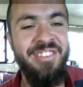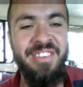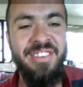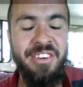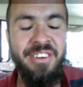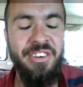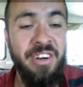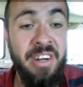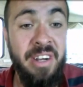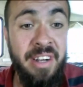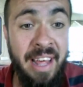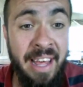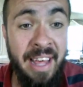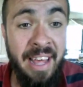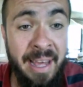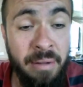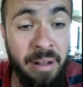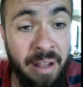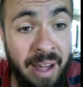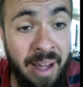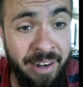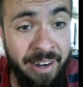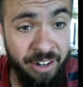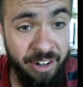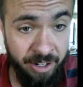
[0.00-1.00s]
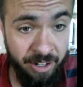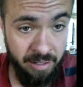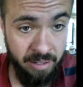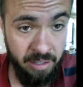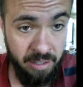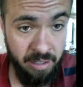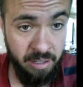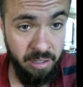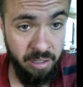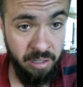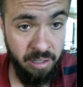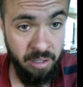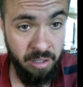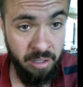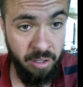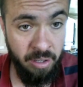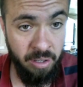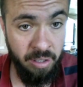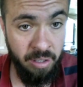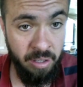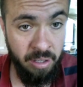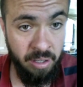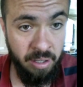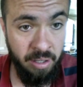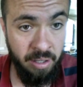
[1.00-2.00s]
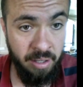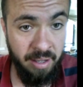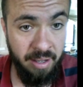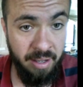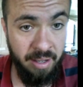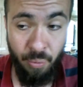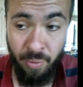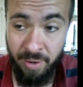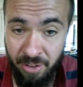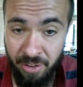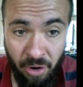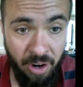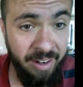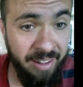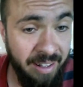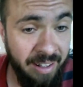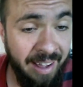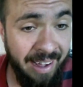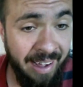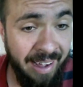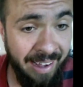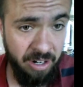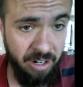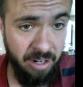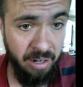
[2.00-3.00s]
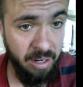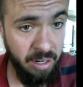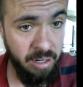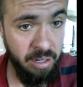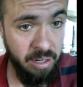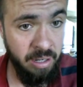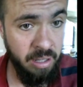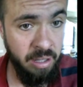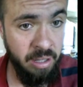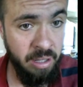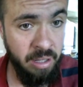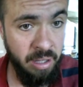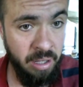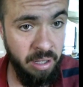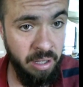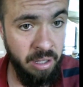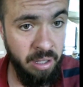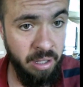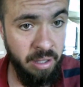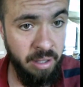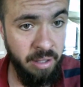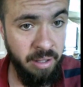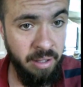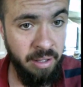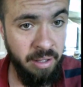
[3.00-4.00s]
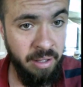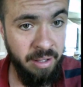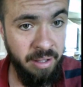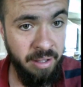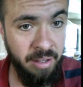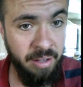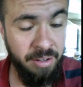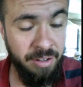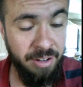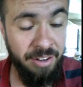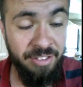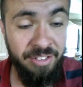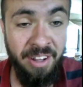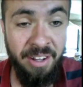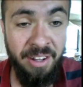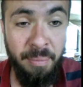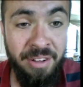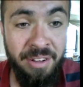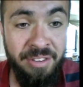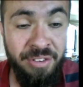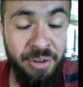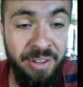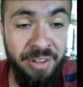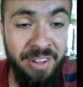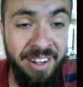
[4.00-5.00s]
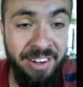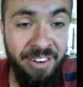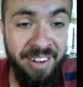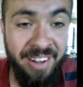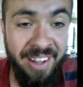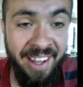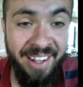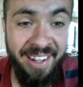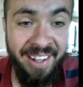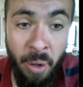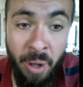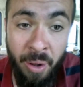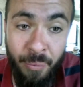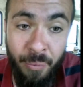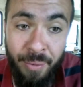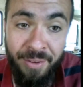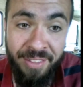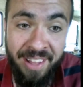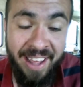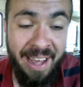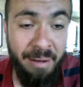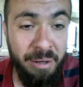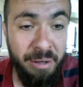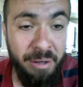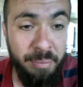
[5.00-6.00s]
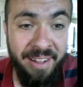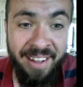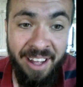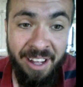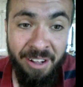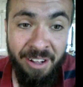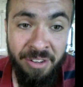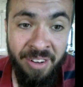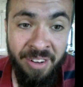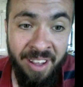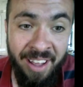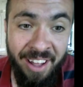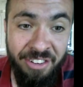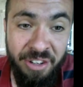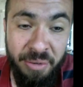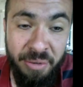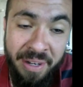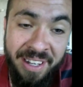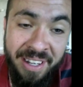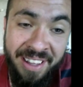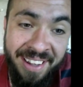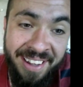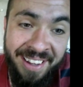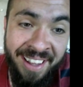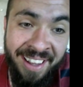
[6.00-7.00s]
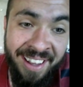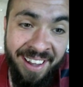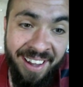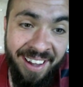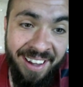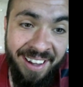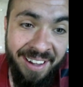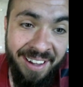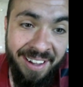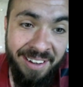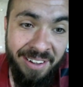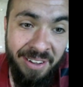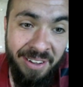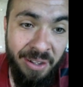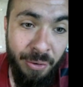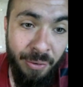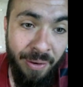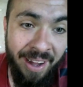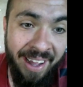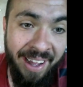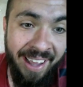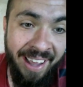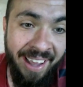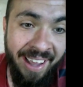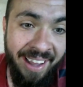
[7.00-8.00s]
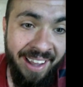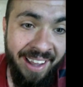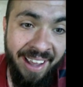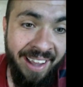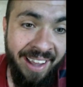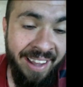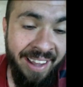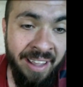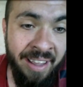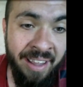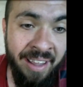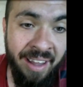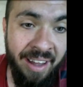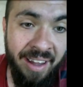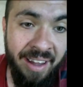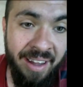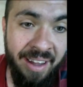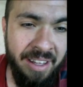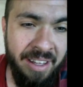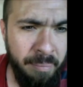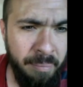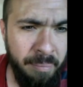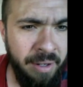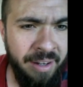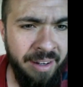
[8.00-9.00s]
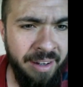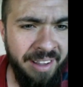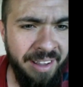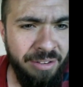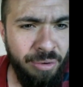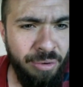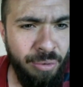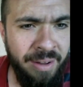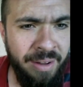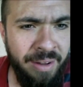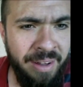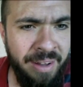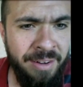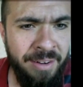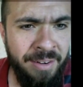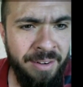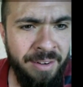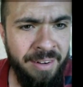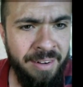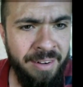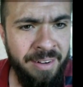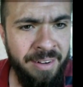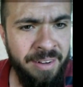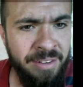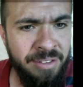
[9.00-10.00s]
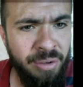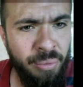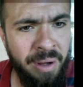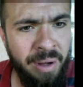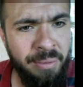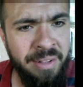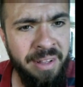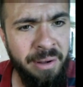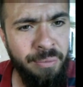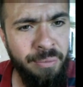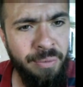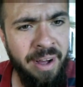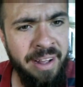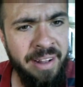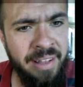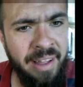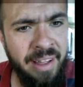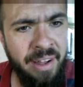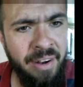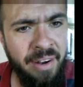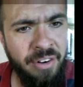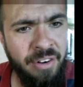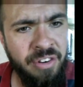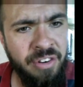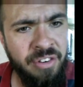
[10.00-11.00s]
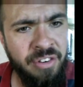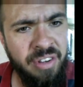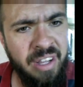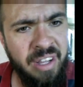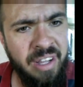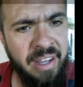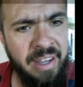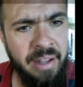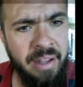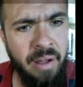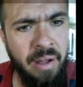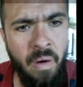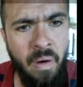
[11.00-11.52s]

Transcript: that you're a damn liar, a retarded liar. Turns out the person who did your cake, well, they happen to be in the LGBTQIA community as well. So why would they write that on your shit?